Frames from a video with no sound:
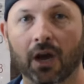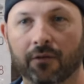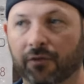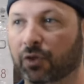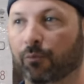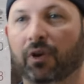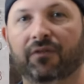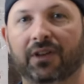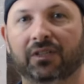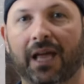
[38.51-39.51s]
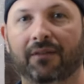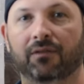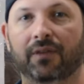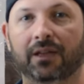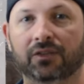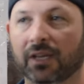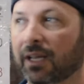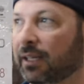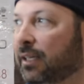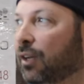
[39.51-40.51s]
for some BrickFest Live events
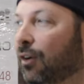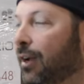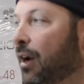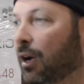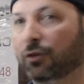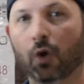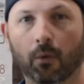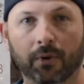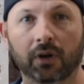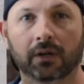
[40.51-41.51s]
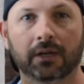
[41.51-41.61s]
here in October.